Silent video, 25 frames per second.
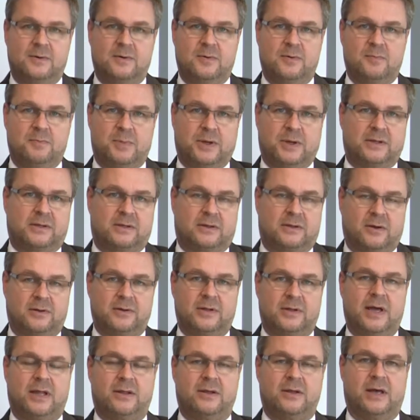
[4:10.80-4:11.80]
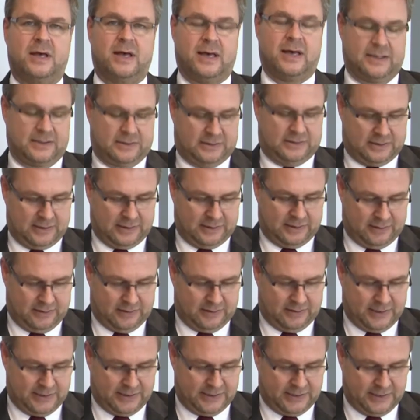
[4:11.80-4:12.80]
but on the other hand,
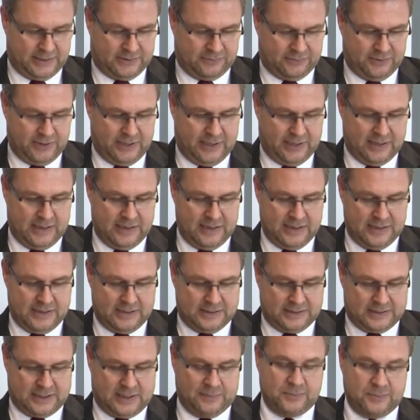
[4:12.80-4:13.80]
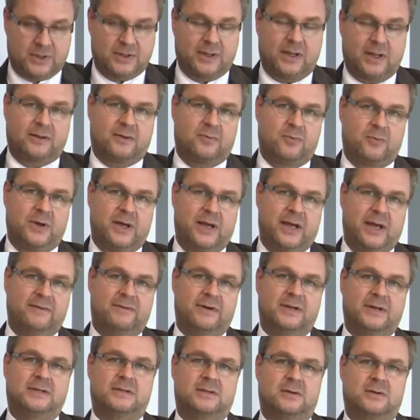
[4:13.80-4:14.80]
this is really something that we
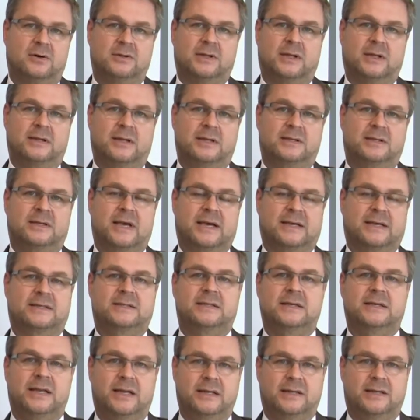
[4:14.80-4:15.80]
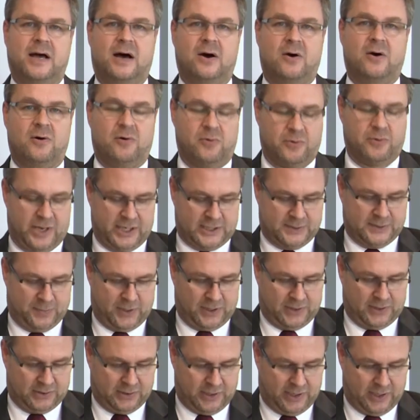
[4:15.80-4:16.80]
even saw that it's exceeded our own
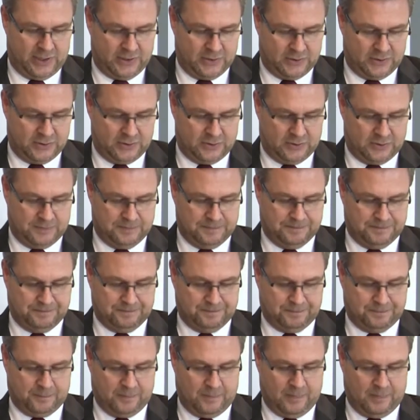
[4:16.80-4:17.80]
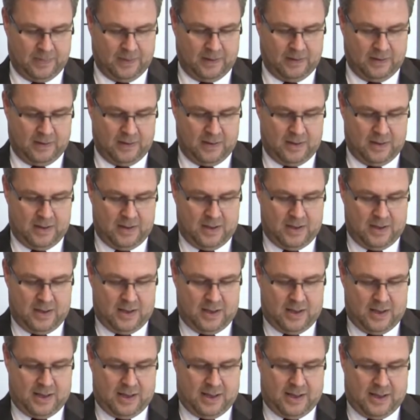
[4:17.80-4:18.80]
expectations.
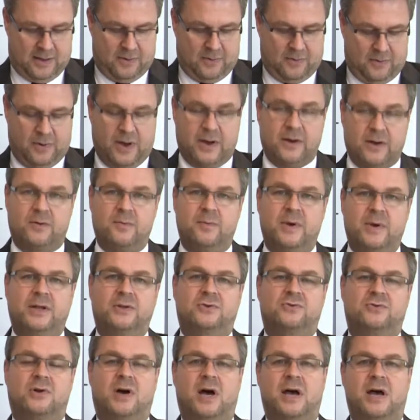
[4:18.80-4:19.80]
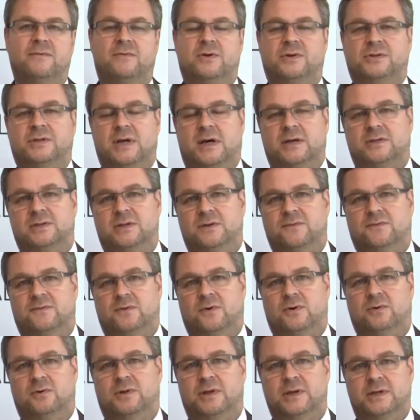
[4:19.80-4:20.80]
One of the main drivers actually
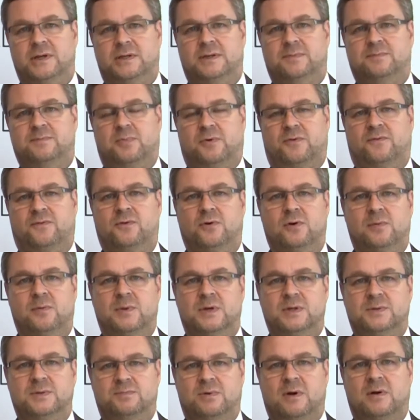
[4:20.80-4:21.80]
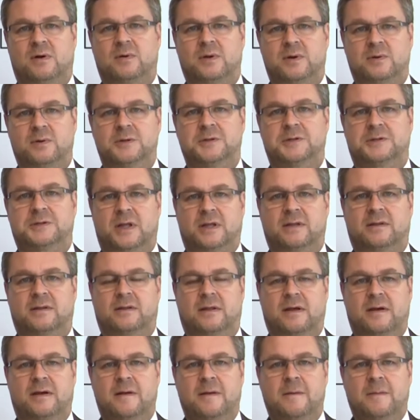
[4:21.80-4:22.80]
for this performance probably is
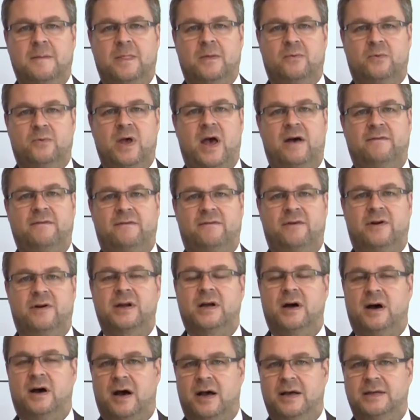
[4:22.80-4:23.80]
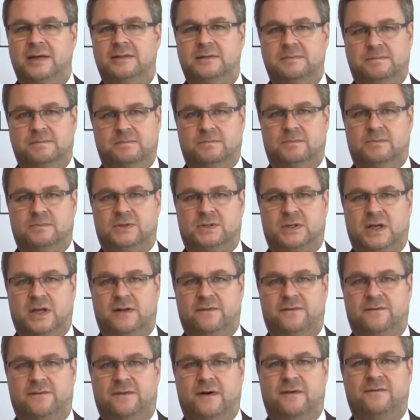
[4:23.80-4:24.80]
that we have a very high
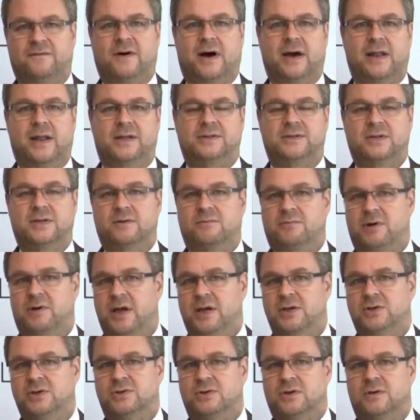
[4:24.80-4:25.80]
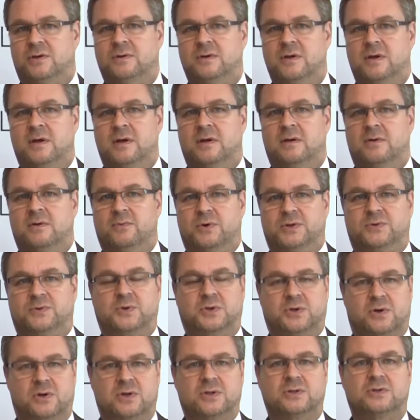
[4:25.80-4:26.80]
self-financing ratio, which
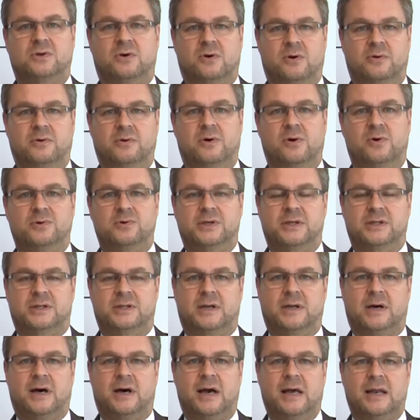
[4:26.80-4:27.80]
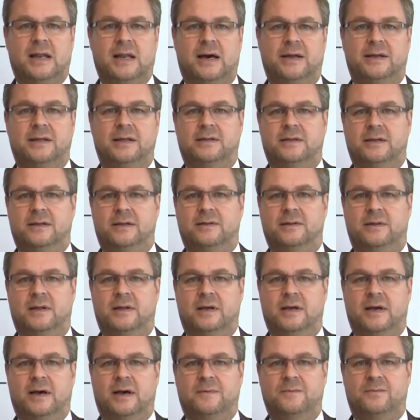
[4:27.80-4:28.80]
was also noted and highlighted in
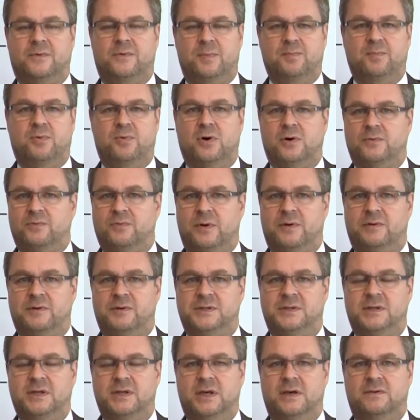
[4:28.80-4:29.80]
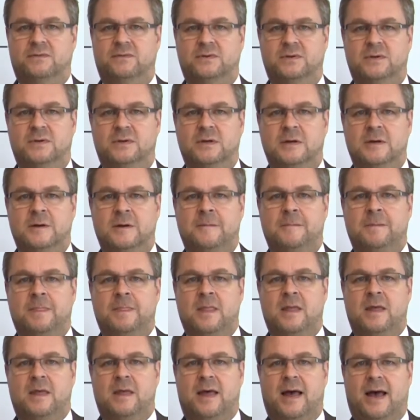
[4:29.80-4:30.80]
the report we received.
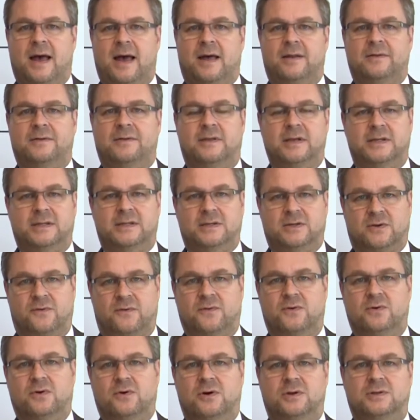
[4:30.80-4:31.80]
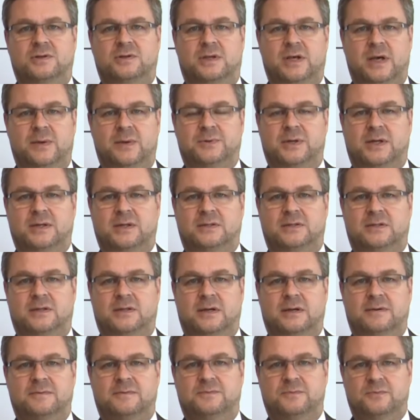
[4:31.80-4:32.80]
And this is, of course, keeps us
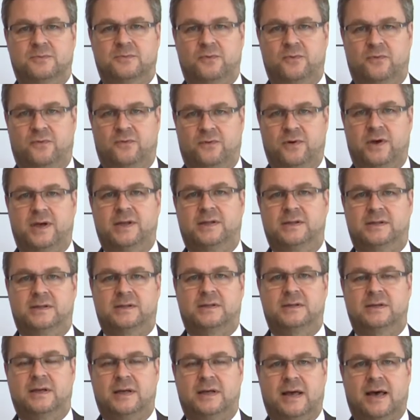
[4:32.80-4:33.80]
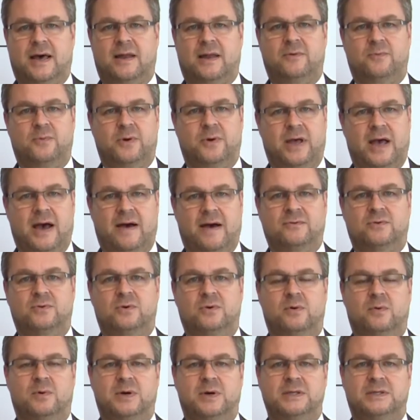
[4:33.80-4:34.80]
fit, and we have to
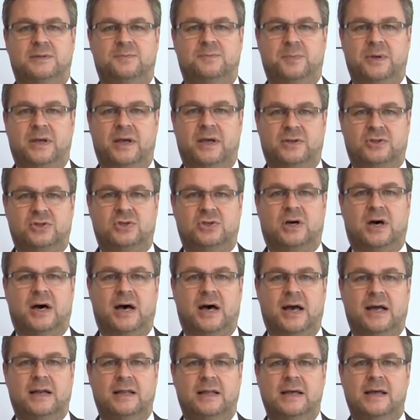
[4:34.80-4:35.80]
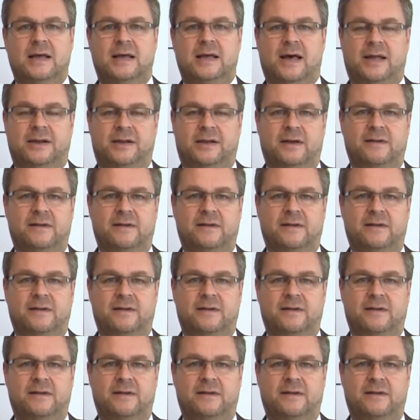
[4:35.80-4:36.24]
always be agile and